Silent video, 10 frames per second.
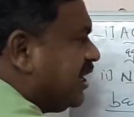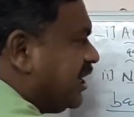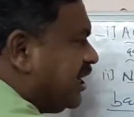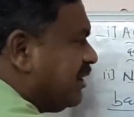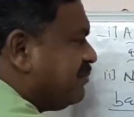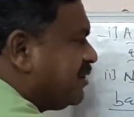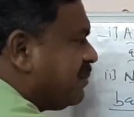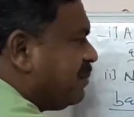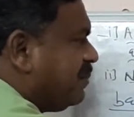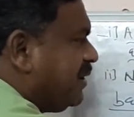If
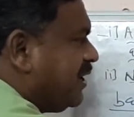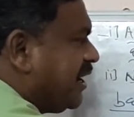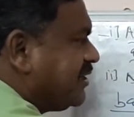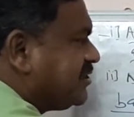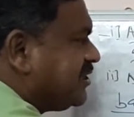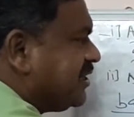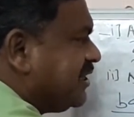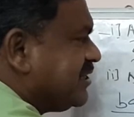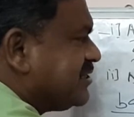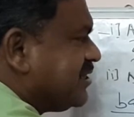the pH
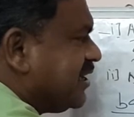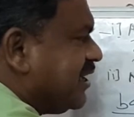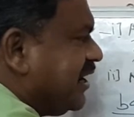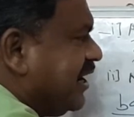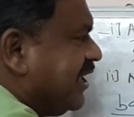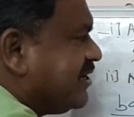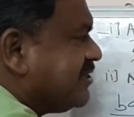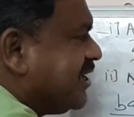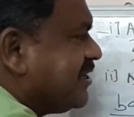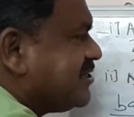is the less
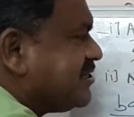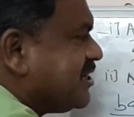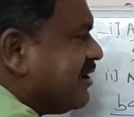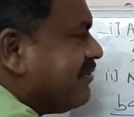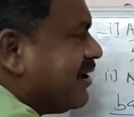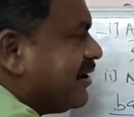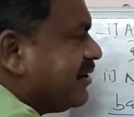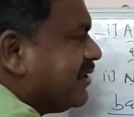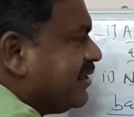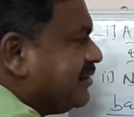than 7,
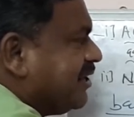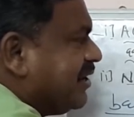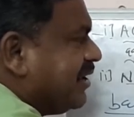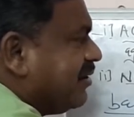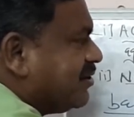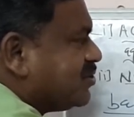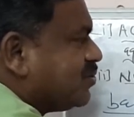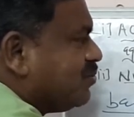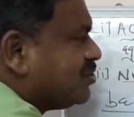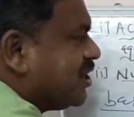then the
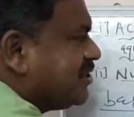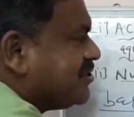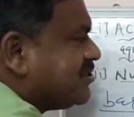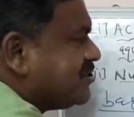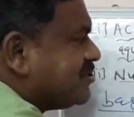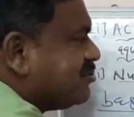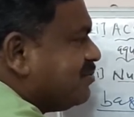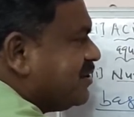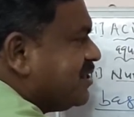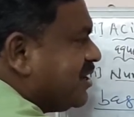solution should
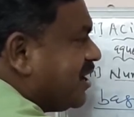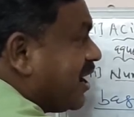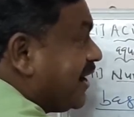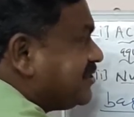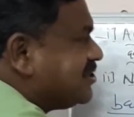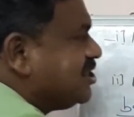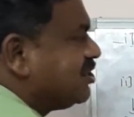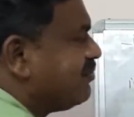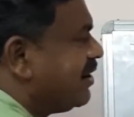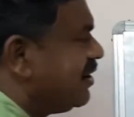be the acidic
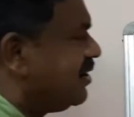one.